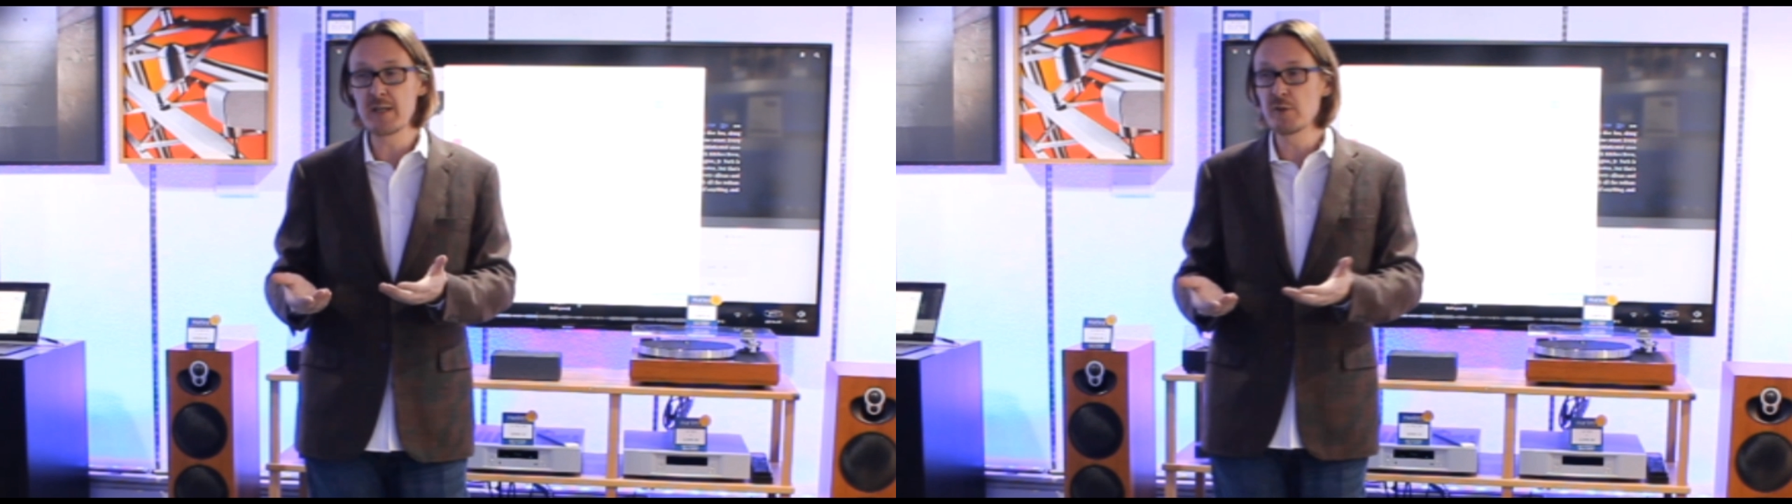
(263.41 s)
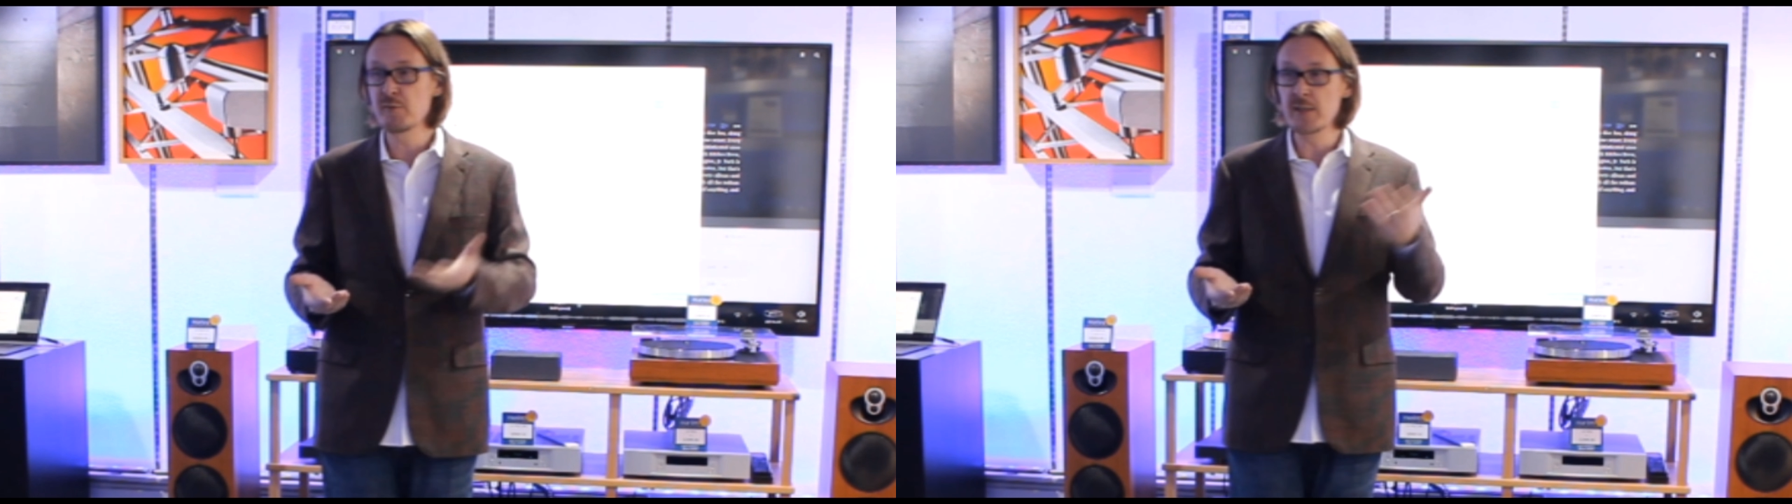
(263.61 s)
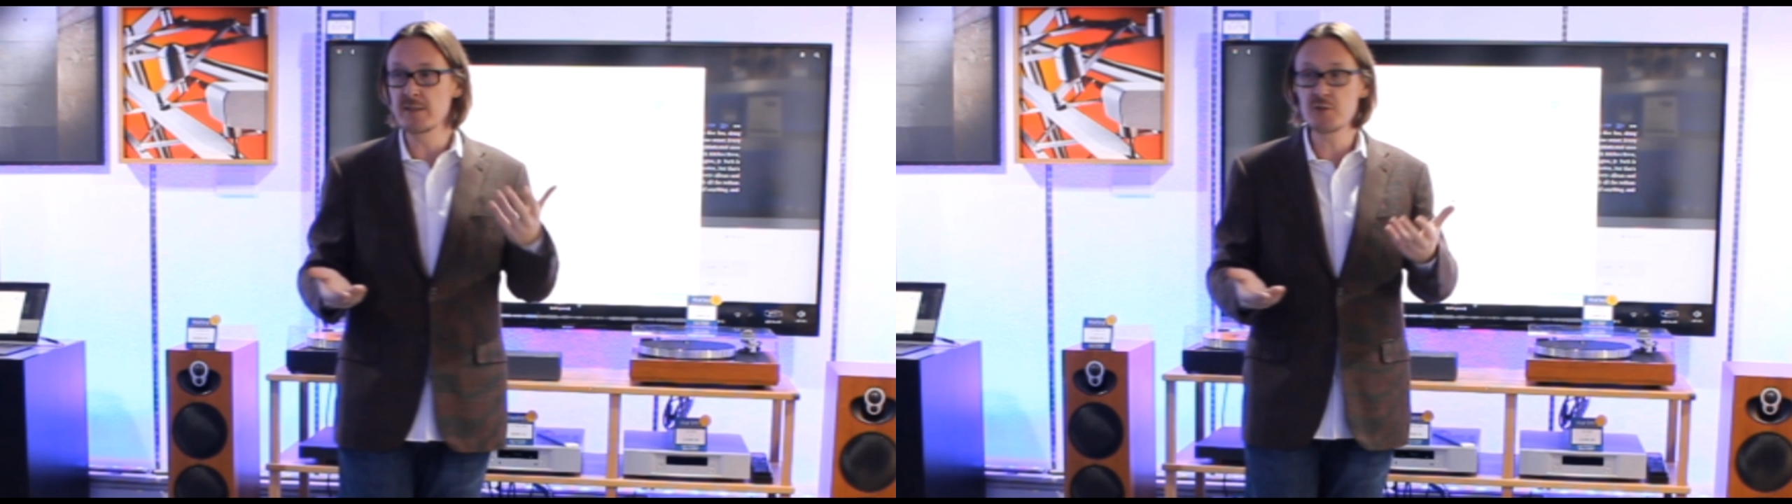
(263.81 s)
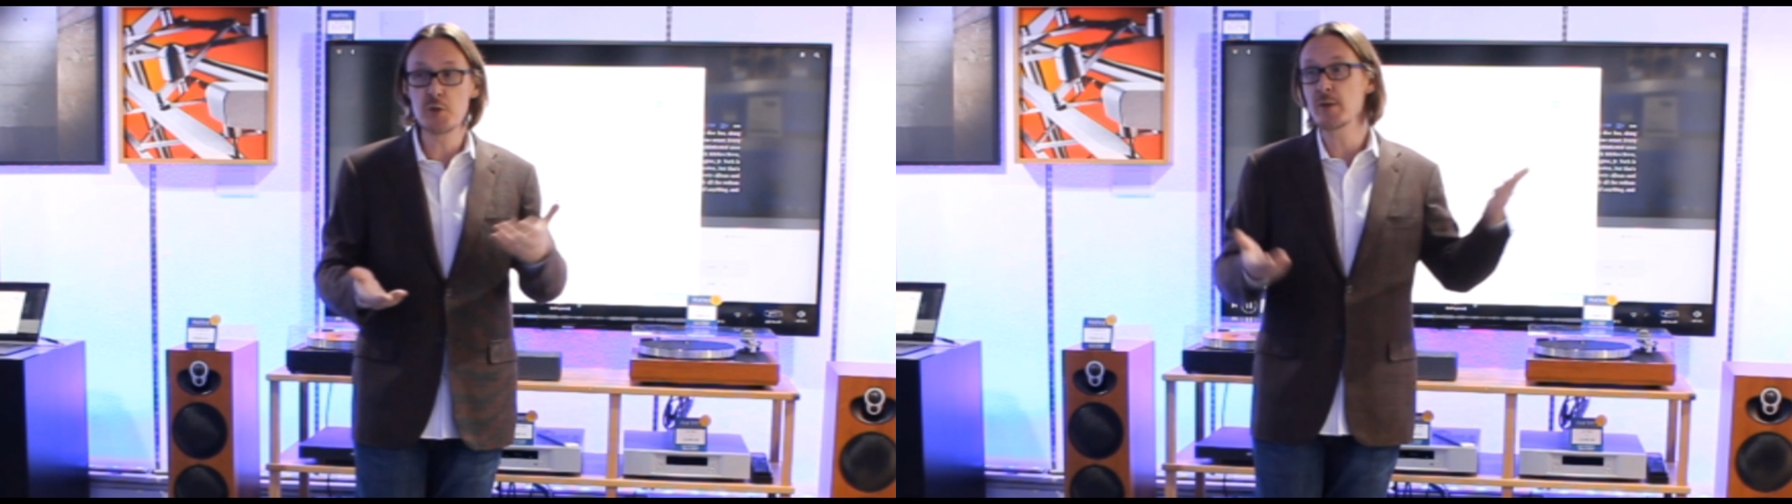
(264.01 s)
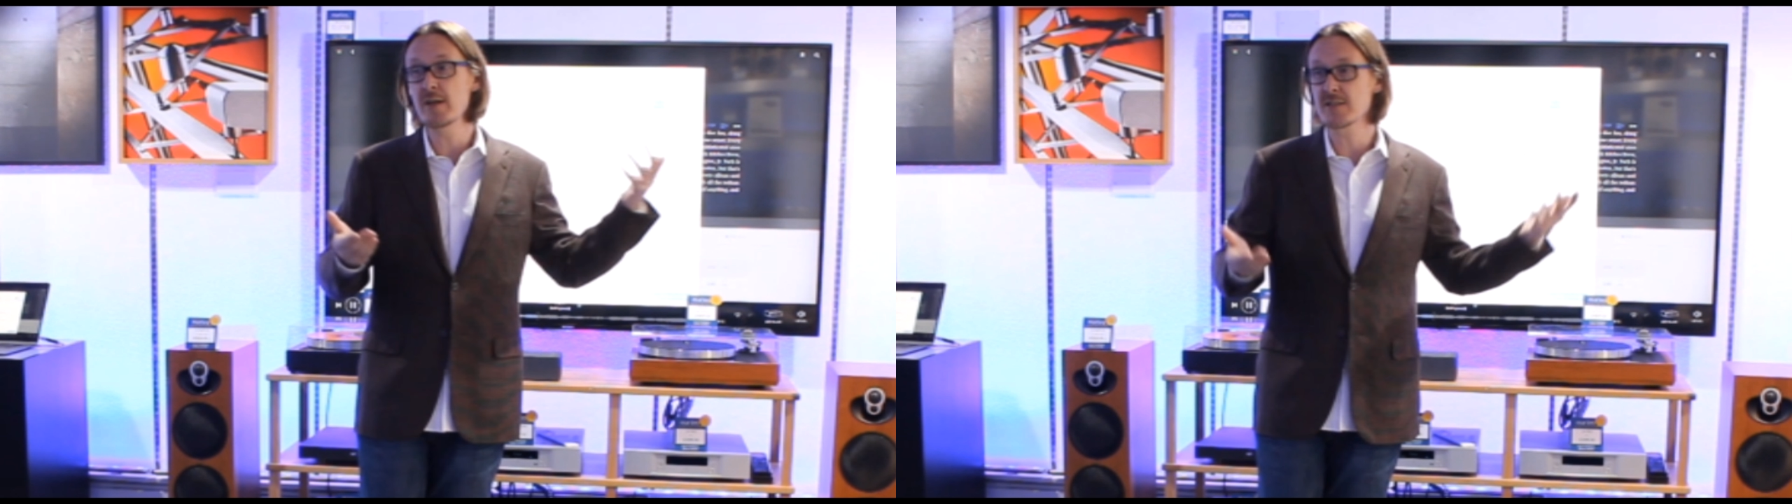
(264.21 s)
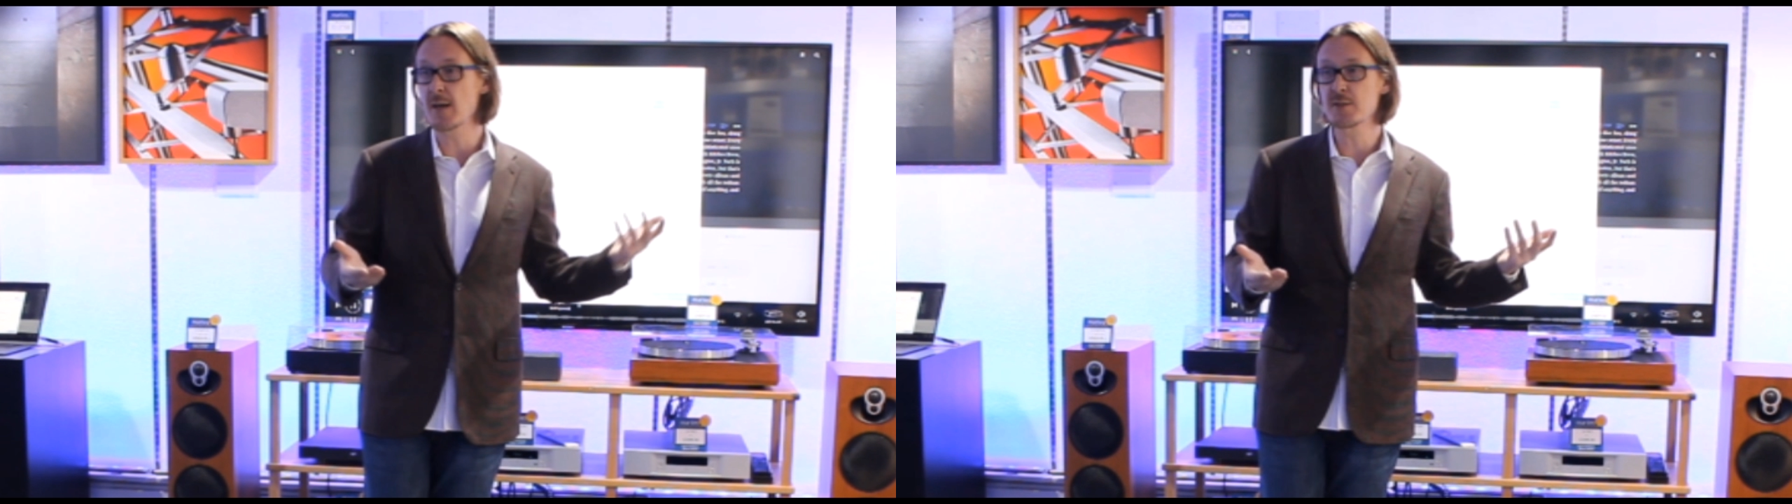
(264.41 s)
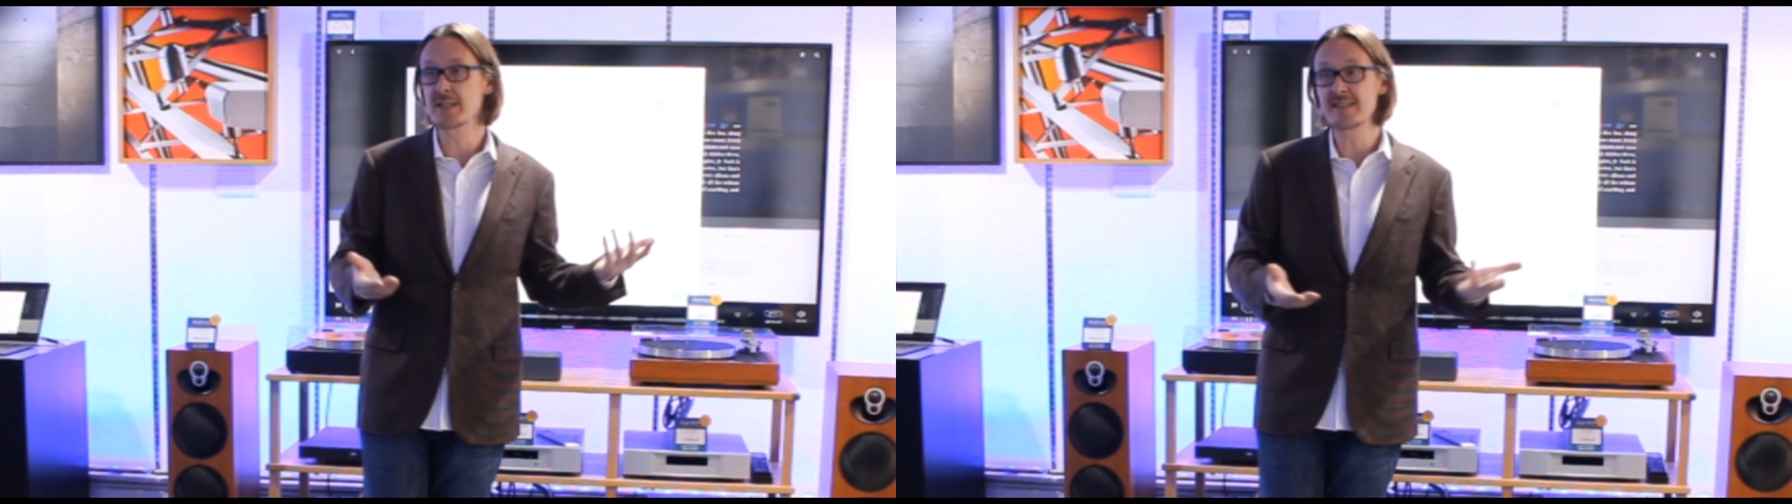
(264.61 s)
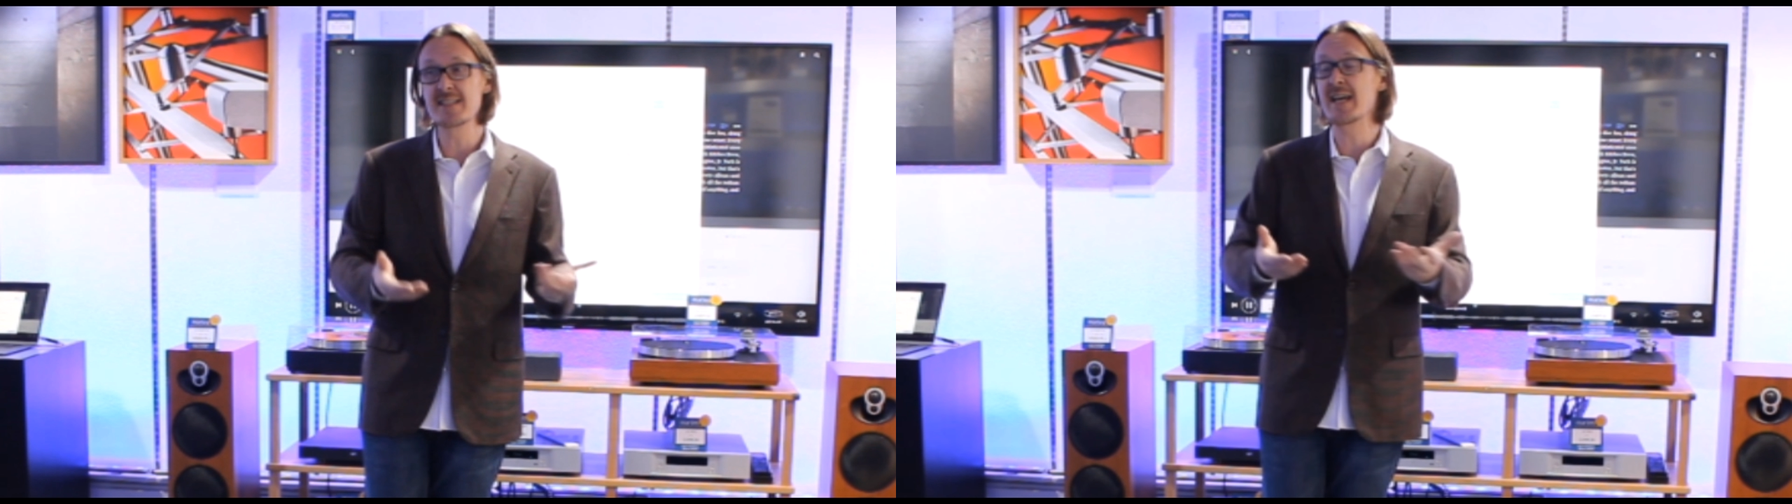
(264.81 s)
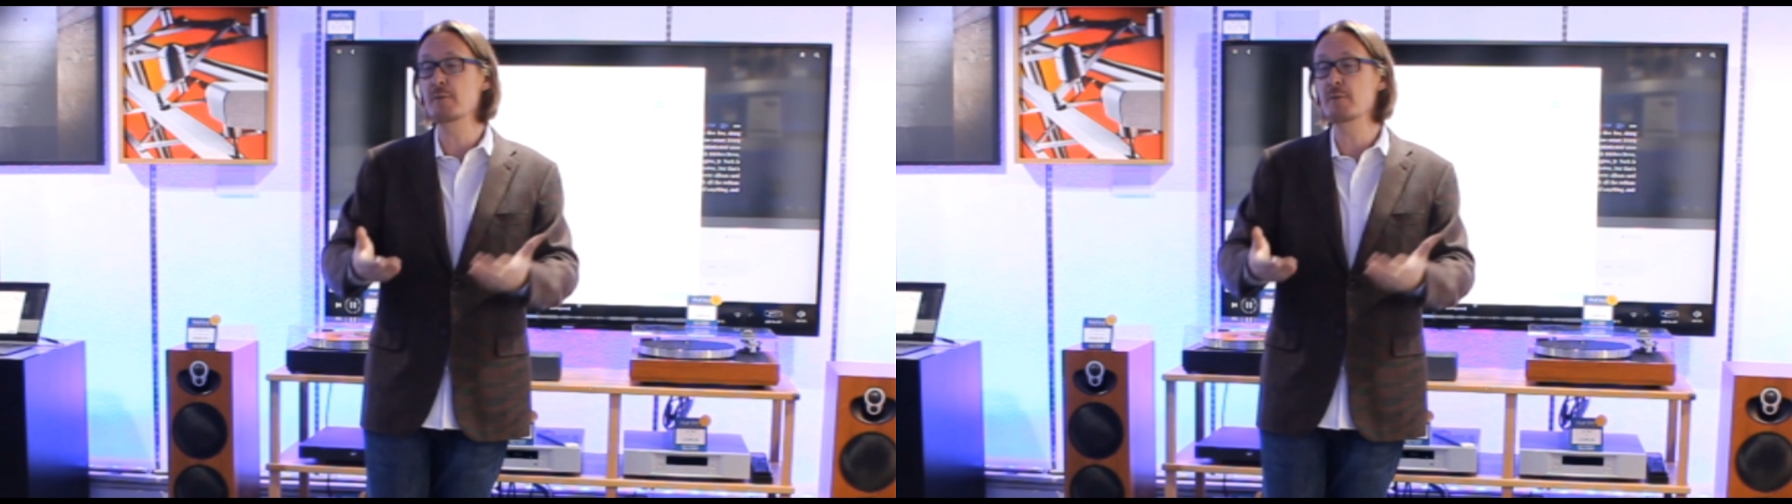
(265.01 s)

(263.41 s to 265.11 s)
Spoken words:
it would have been 2 years obsolete the day